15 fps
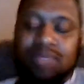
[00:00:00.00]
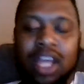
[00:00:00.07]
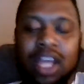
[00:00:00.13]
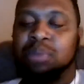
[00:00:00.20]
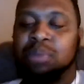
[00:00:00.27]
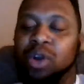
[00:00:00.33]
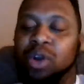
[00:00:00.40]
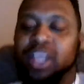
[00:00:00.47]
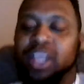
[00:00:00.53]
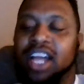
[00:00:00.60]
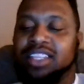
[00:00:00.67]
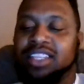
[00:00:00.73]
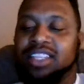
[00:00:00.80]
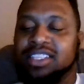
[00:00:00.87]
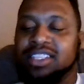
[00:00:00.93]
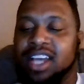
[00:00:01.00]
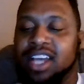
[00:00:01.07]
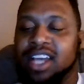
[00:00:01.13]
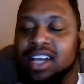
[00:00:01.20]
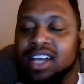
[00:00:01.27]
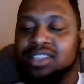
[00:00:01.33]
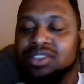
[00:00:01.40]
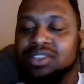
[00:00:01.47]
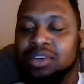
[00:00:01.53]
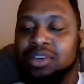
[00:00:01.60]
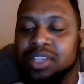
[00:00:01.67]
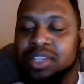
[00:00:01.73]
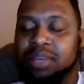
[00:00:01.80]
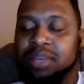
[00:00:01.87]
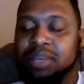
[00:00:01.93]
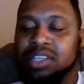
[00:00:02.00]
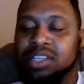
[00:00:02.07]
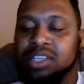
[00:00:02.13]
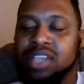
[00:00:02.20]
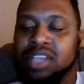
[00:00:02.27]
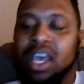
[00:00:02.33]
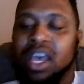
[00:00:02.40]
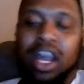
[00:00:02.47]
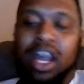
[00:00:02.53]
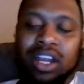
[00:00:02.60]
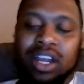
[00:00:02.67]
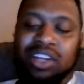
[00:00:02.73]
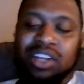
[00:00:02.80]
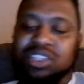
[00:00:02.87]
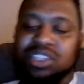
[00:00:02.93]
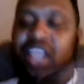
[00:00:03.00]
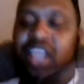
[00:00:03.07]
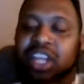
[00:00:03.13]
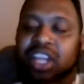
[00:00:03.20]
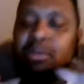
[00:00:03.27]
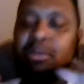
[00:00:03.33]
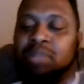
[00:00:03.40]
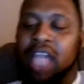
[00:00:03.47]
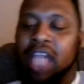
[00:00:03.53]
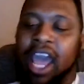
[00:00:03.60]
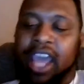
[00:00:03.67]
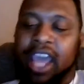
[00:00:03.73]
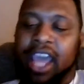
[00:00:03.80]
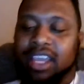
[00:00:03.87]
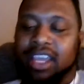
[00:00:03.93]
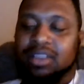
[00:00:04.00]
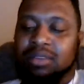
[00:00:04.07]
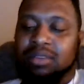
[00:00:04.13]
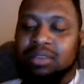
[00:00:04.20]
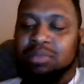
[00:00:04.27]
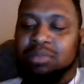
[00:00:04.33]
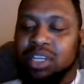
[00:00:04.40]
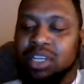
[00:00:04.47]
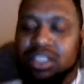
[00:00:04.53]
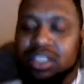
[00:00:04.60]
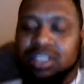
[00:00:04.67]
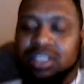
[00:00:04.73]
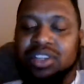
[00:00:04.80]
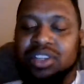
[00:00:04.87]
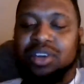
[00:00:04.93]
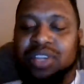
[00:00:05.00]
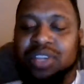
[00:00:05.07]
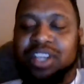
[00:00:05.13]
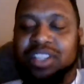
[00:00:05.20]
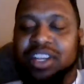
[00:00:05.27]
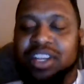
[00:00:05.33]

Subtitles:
boycott these guys, you know what I'm saying? Because I understand they're black, but they're